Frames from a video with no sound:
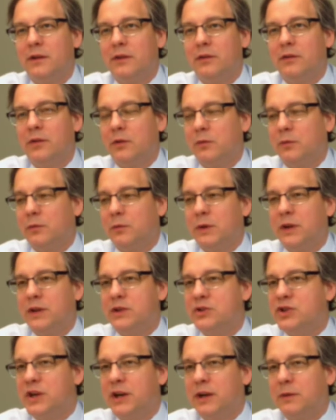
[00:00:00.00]
So we
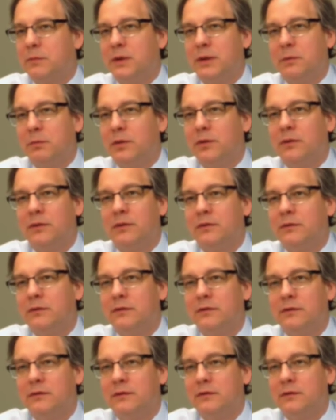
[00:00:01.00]
inject people,
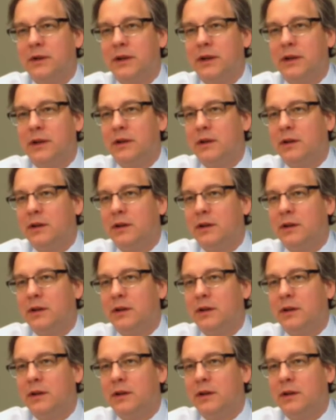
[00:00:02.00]
right?